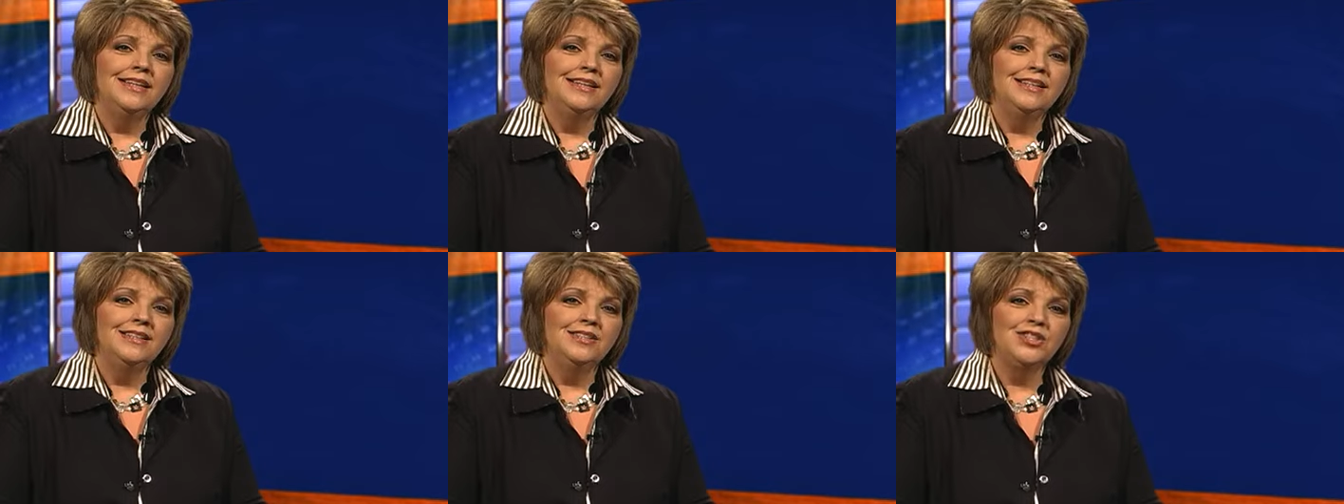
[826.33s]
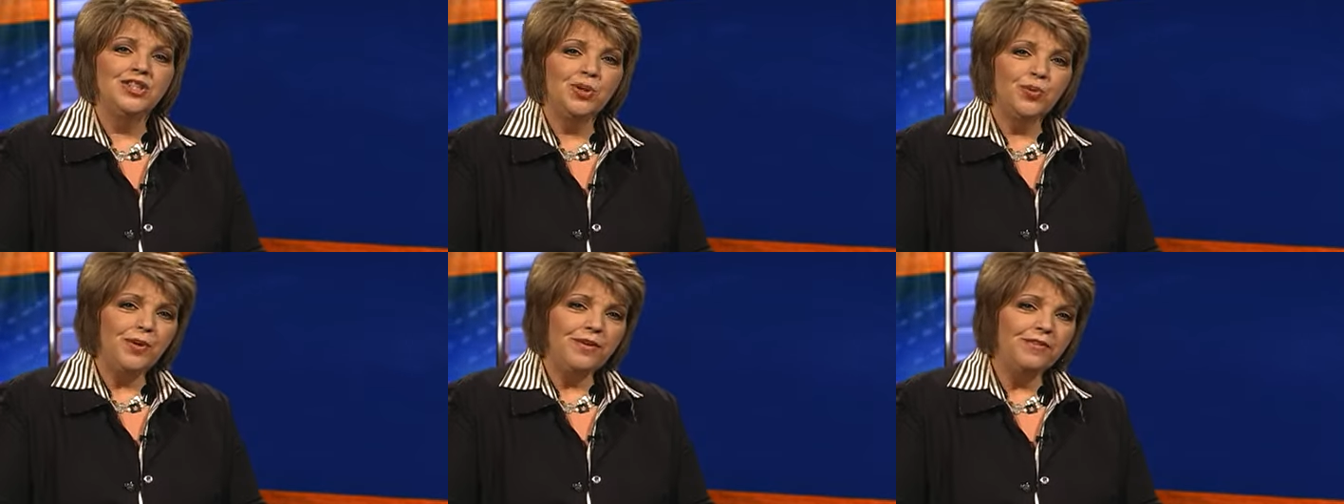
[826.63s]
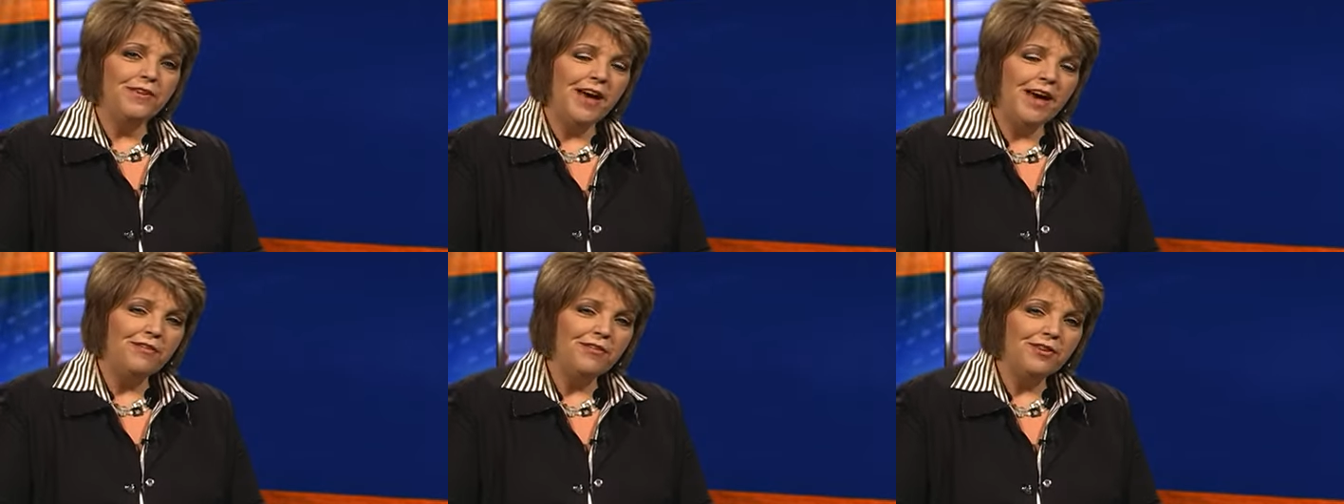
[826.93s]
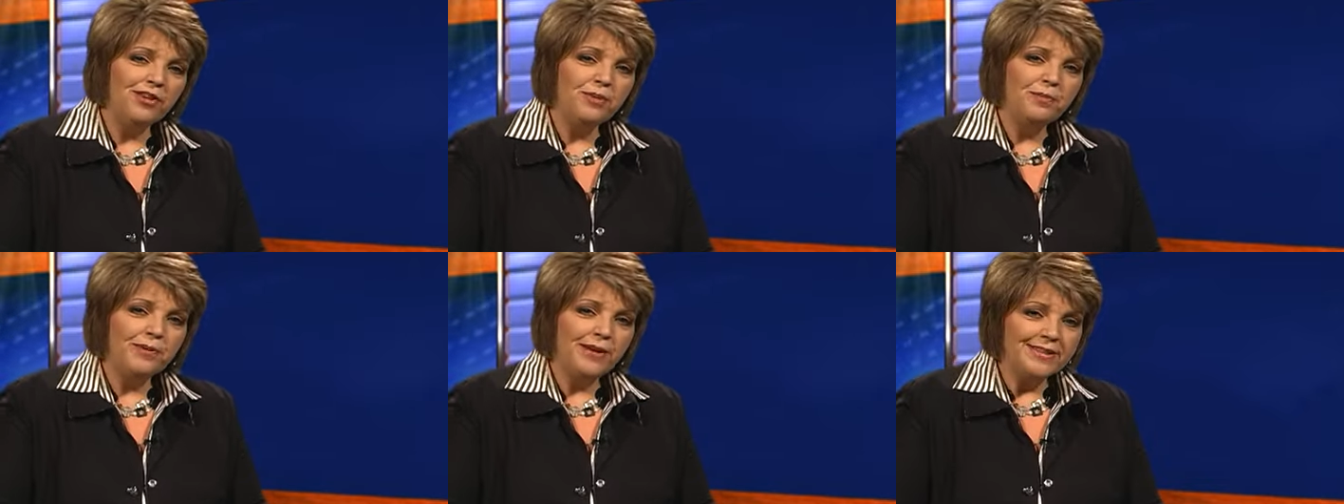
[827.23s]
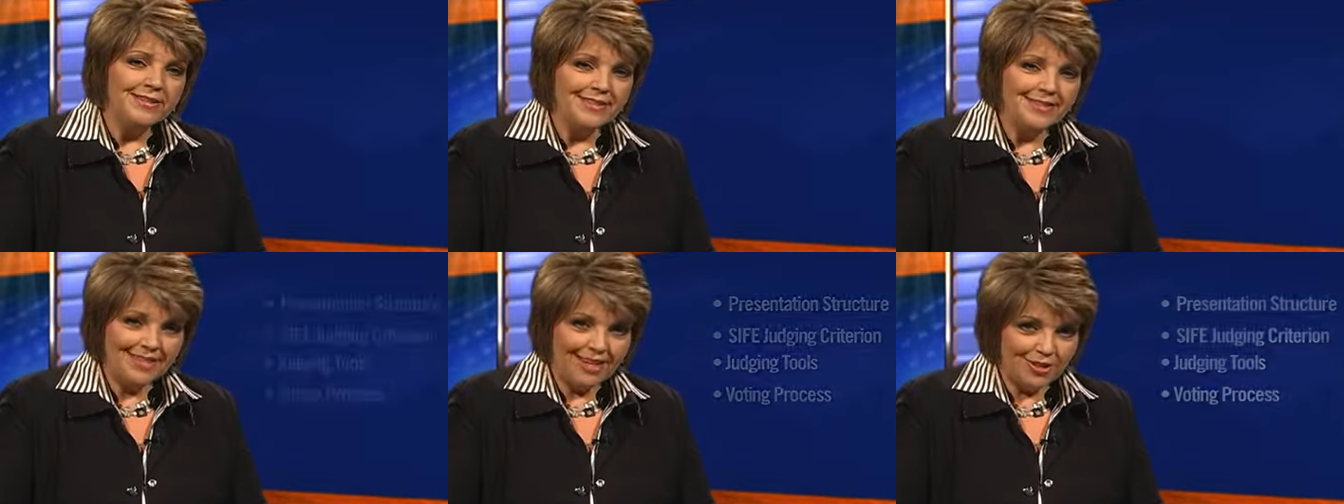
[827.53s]
So we've covered the
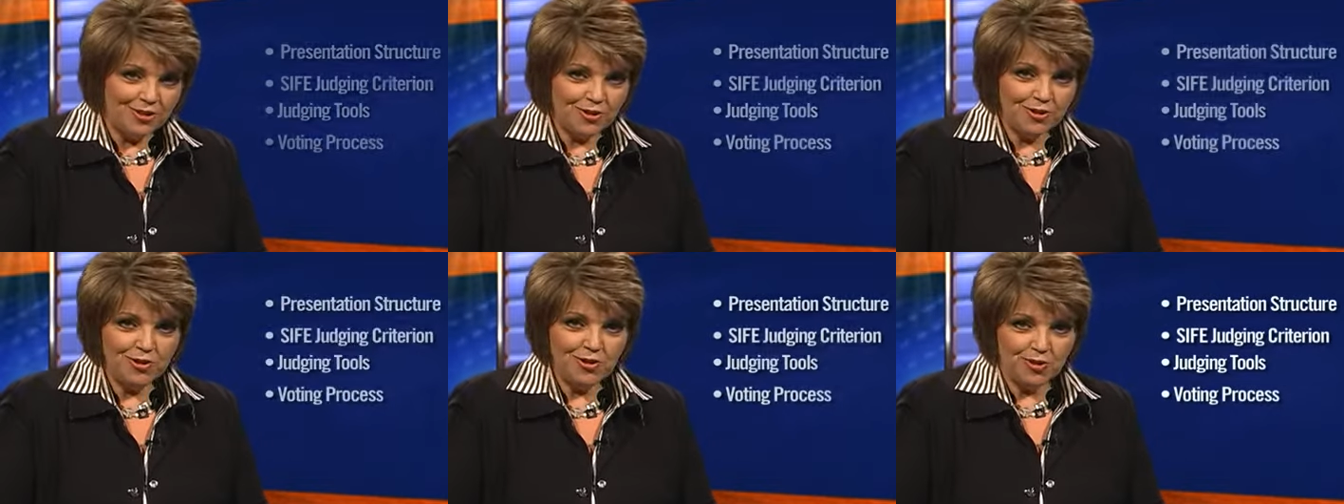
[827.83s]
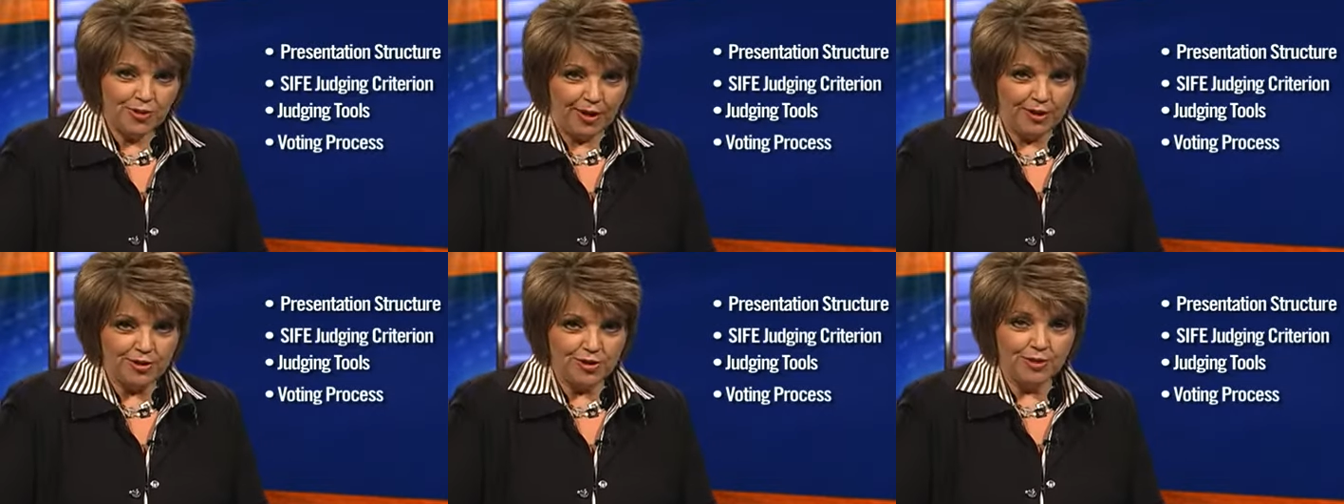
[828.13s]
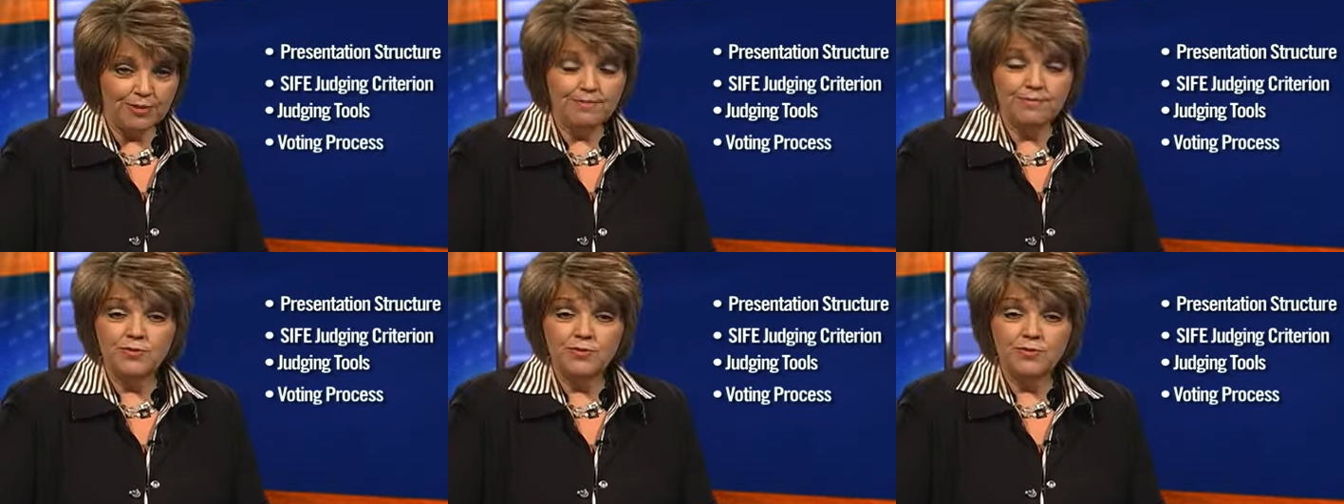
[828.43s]
presentation structure,